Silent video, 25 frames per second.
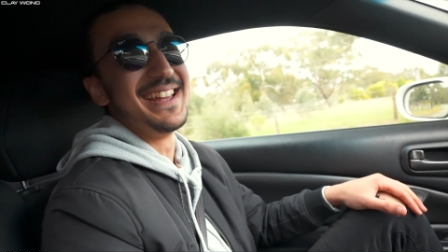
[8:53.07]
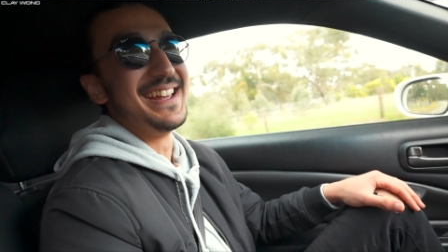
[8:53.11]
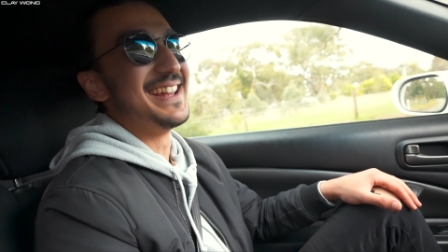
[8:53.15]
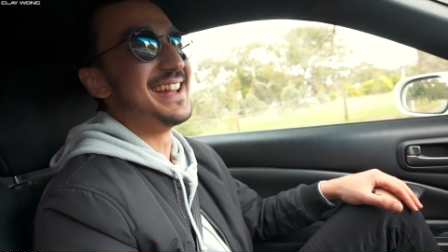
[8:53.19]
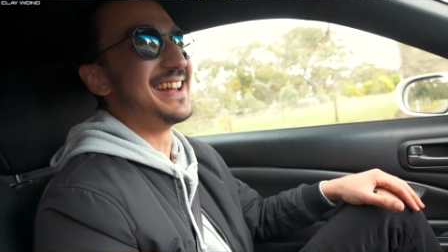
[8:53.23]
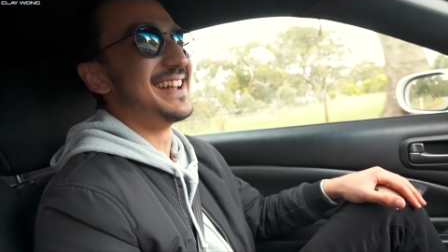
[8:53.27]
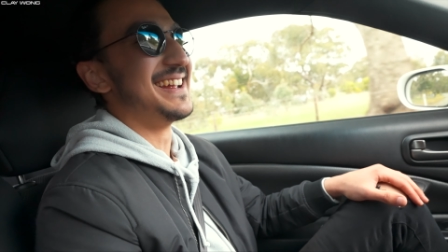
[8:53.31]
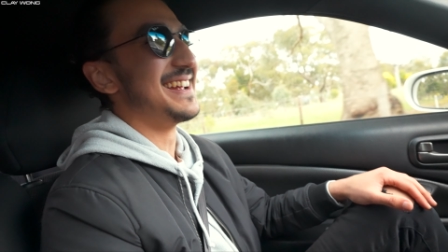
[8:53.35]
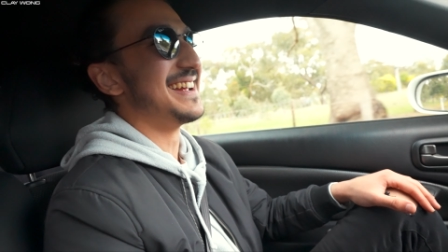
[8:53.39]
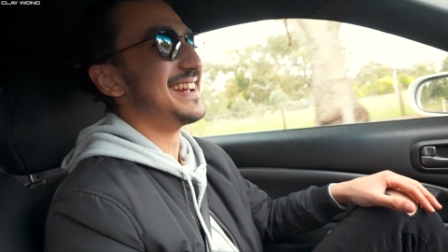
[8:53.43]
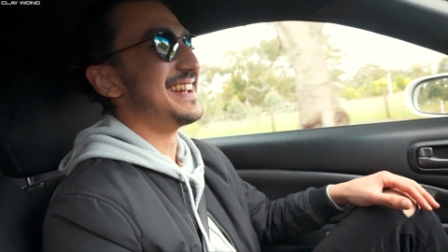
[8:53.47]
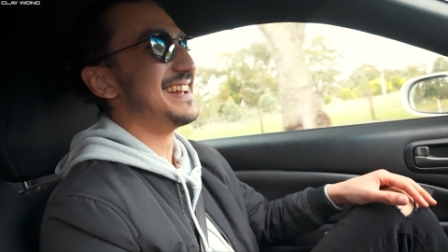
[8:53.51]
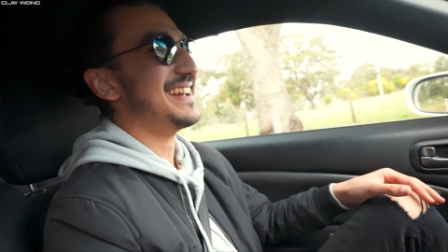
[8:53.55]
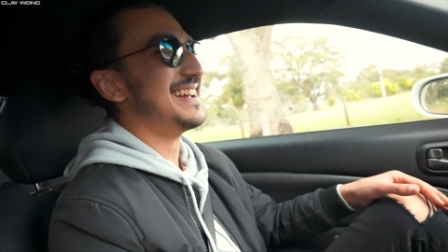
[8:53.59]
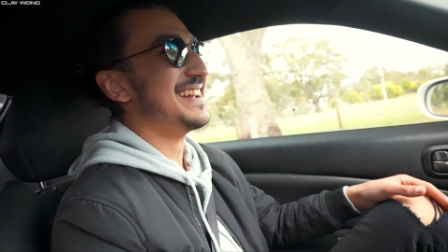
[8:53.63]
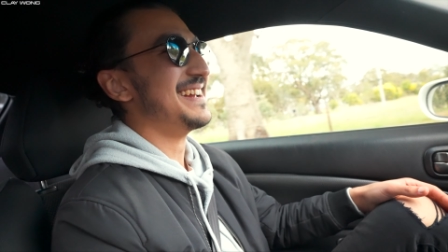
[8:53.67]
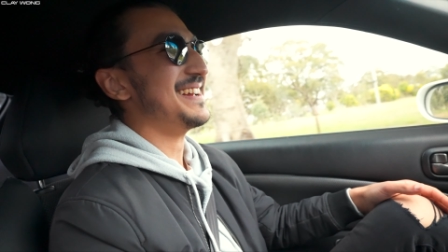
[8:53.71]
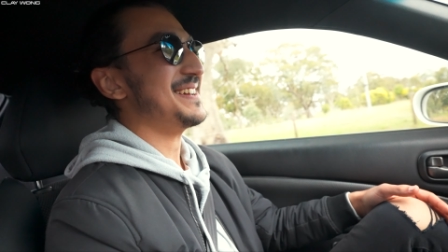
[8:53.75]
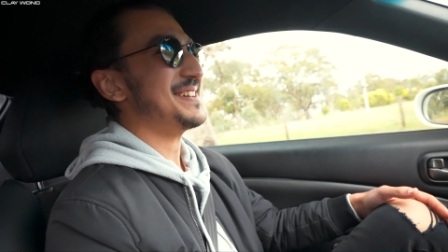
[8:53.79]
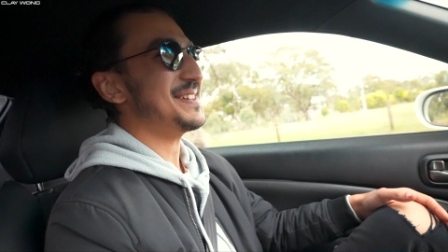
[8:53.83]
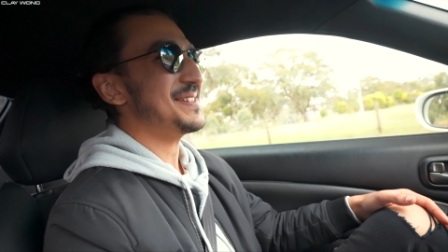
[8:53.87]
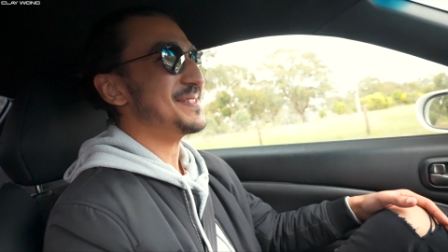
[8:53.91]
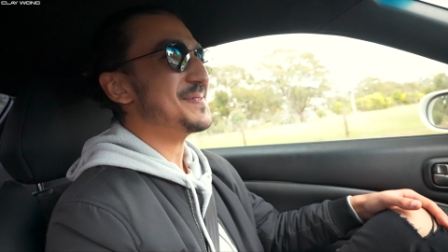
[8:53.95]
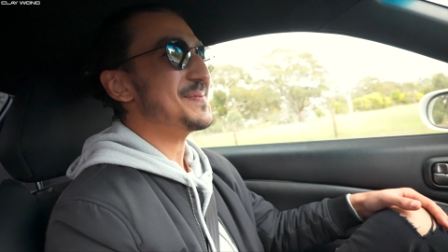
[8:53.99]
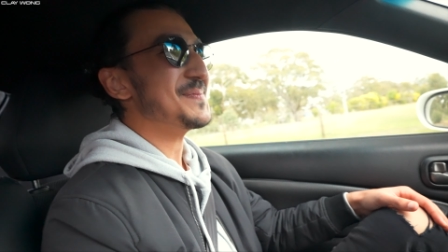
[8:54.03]

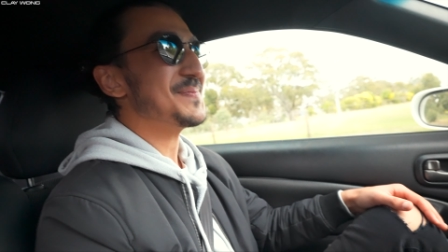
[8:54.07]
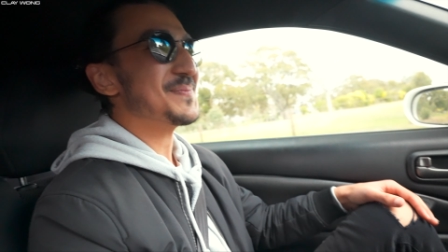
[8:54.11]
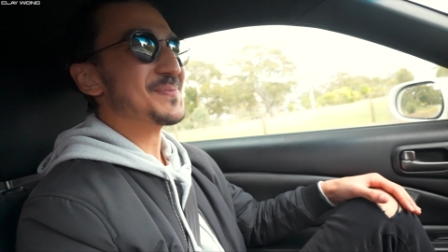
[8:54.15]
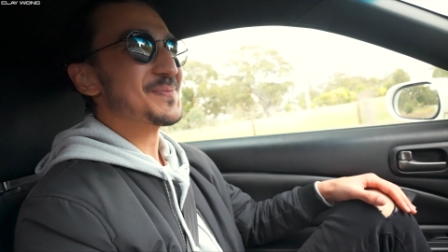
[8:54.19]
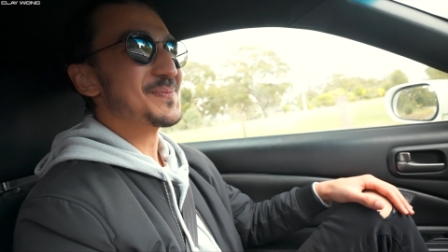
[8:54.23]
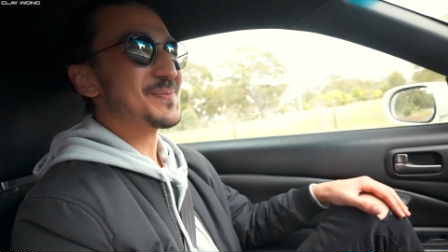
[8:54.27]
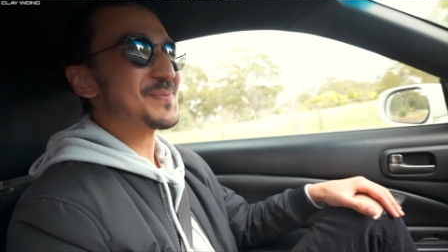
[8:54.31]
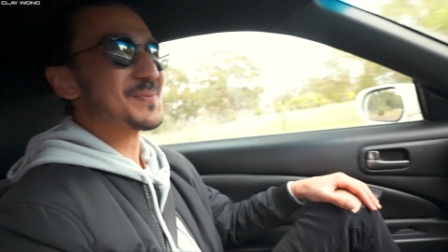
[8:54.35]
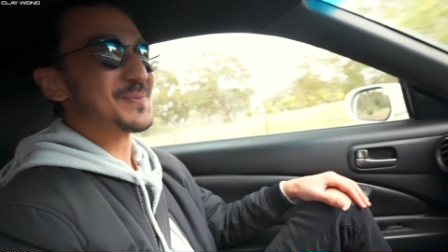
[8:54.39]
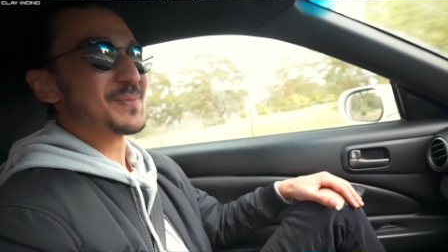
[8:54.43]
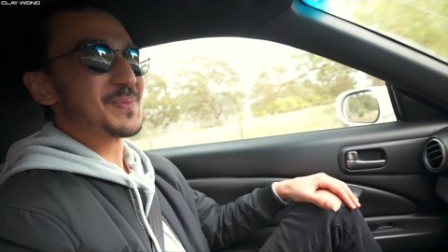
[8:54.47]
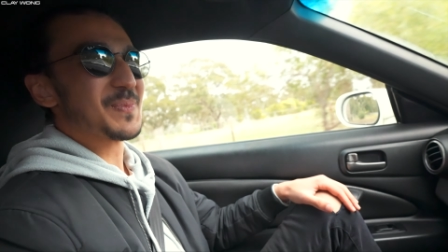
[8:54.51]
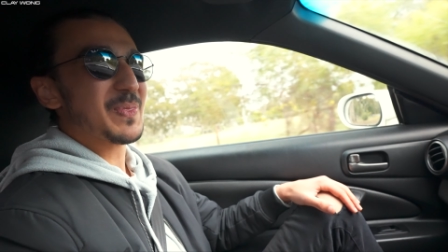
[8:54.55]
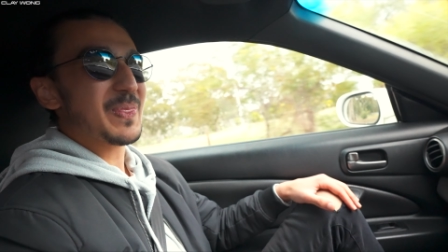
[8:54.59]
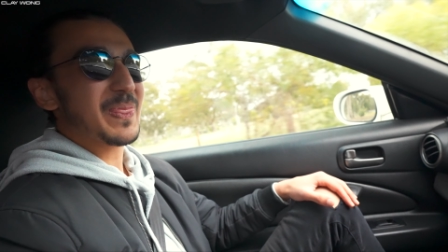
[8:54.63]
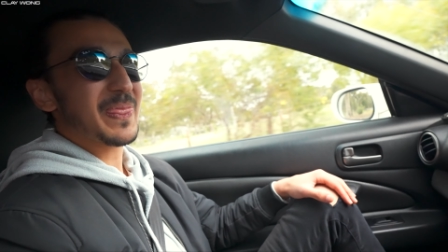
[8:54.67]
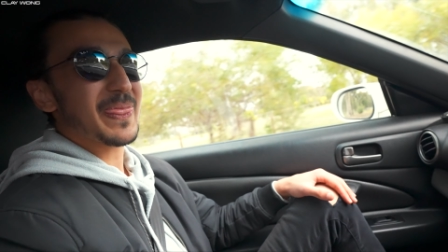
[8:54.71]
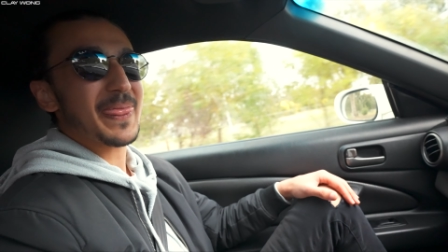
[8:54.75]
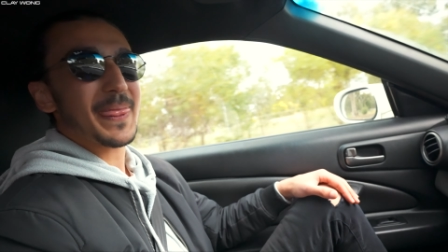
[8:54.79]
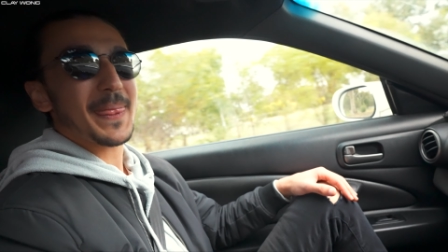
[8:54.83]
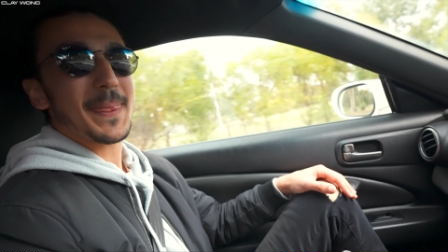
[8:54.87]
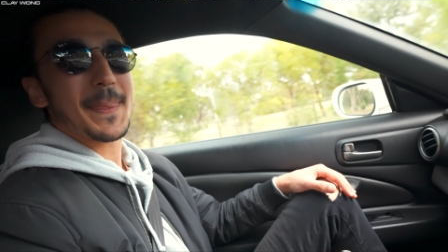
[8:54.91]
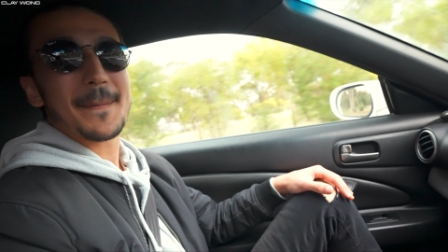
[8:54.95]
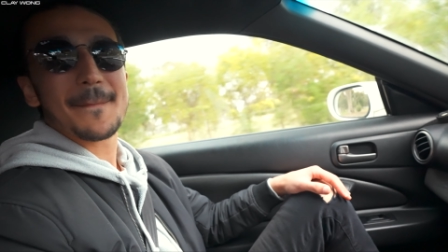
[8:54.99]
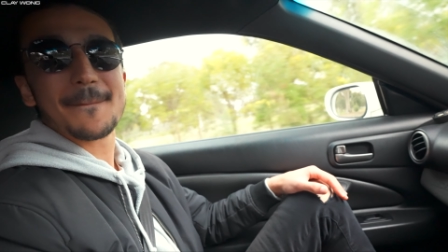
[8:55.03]
Gangster, man. Yeah. All
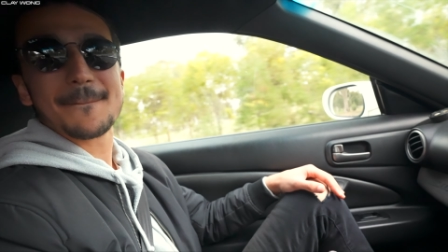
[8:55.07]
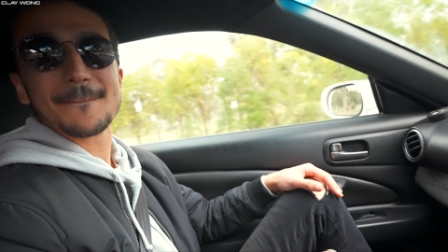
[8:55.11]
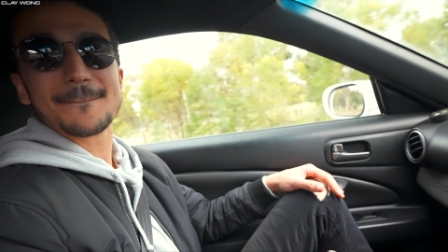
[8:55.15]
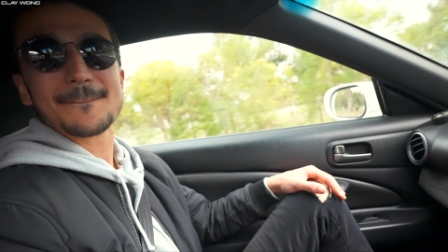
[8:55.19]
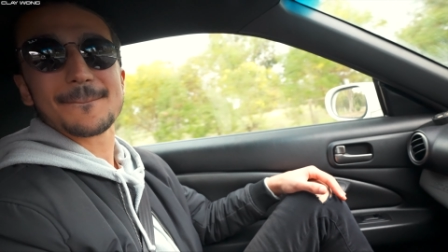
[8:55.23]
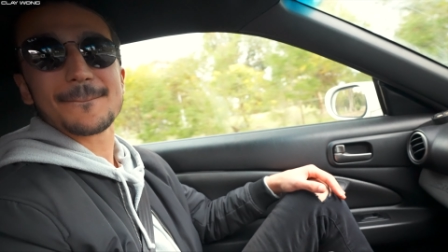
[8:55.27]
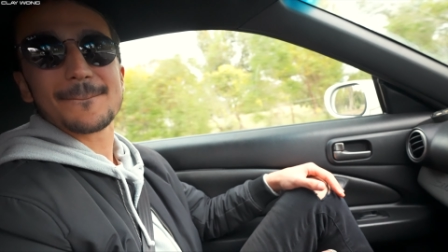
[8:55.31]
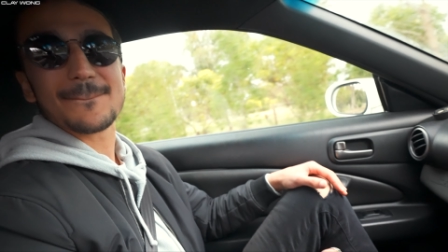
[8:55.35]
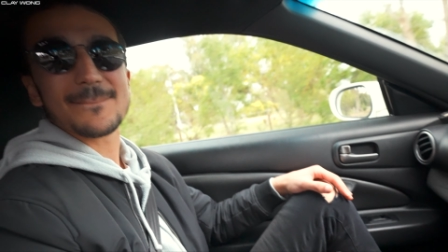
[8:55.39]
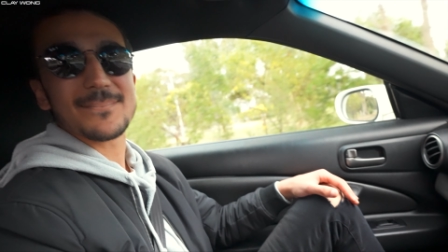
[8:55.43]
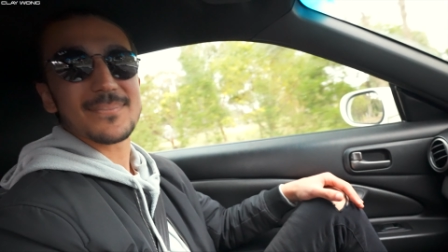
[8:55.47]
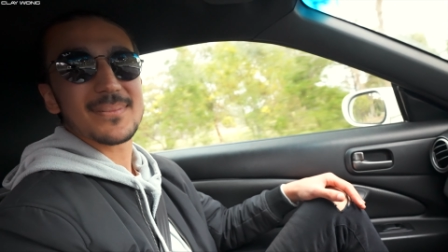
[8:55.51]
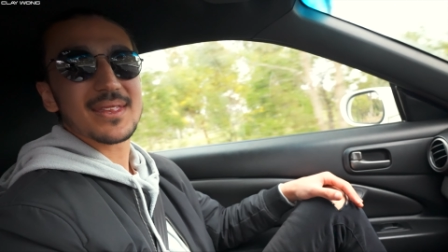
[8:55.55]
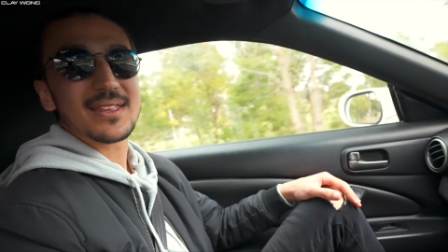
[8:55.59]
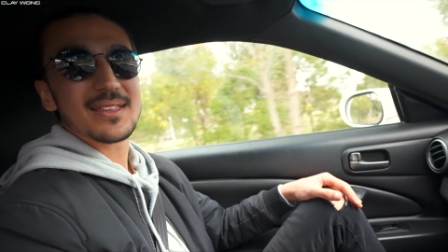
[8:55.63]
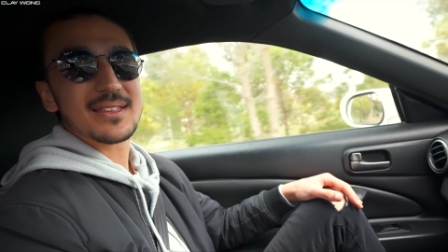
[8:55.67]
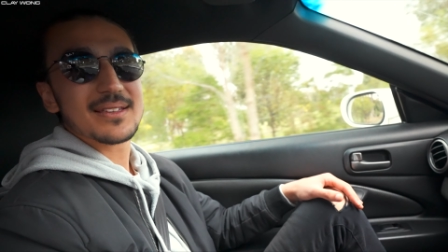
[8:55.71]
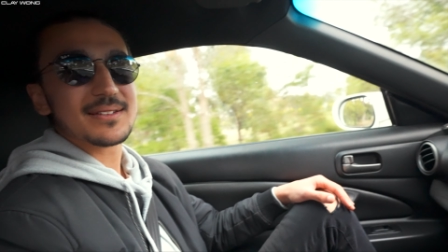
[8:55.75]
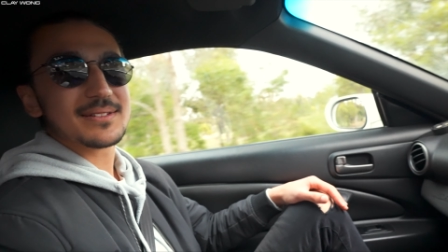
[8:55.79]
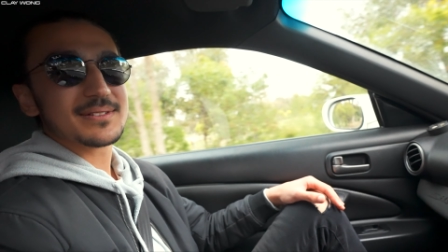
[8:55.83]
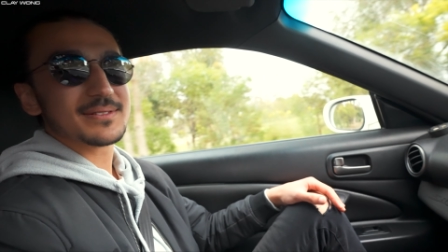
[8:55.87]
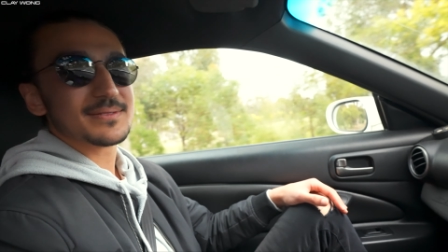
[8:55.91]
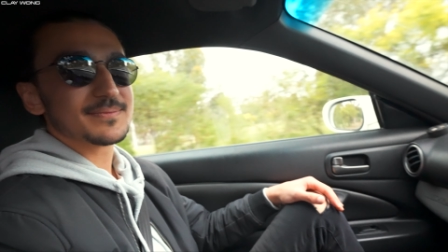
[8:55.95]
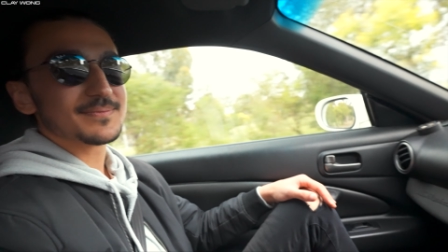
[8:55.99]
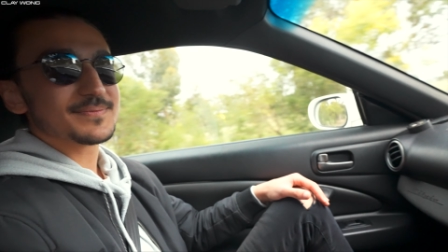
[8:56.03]
these Nissans,
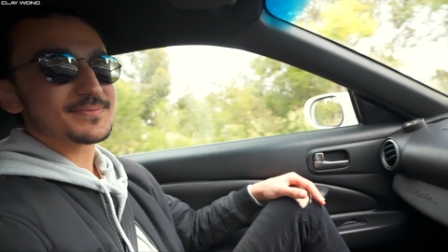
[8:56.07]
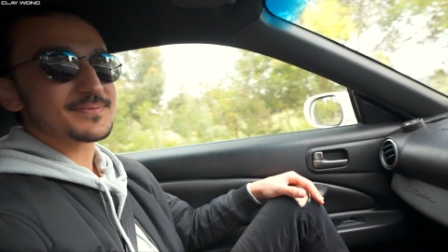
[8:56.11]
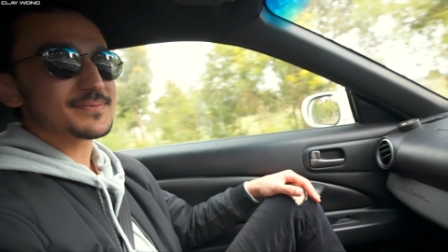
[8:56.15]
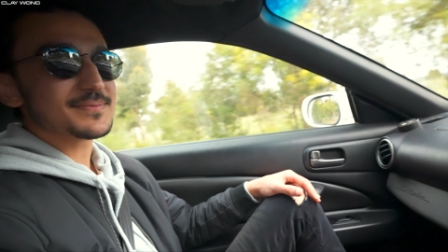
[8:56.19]
honestly, they